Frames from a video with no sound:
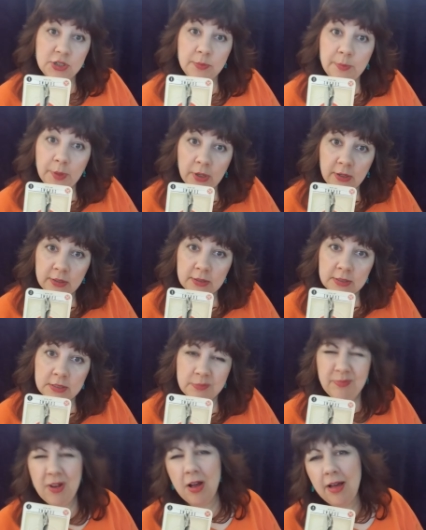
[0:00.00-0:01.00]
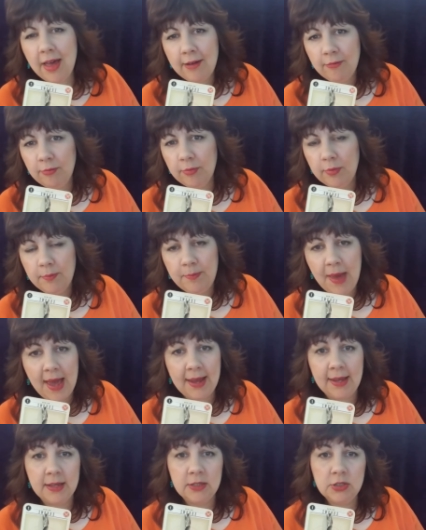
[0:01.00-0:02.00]
burned. We all have
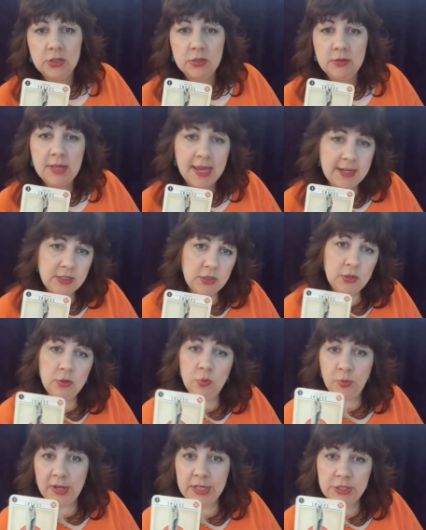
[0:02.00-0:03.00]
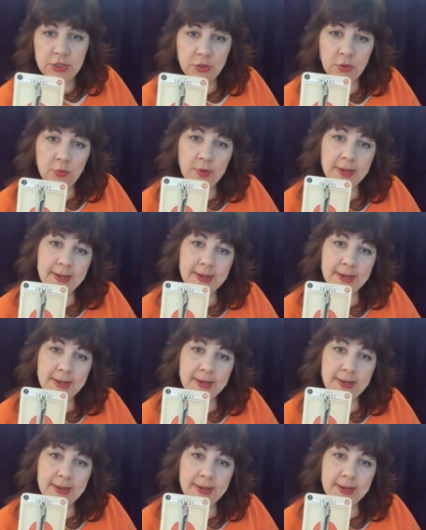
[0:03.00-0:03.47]
baggage. They do, we do,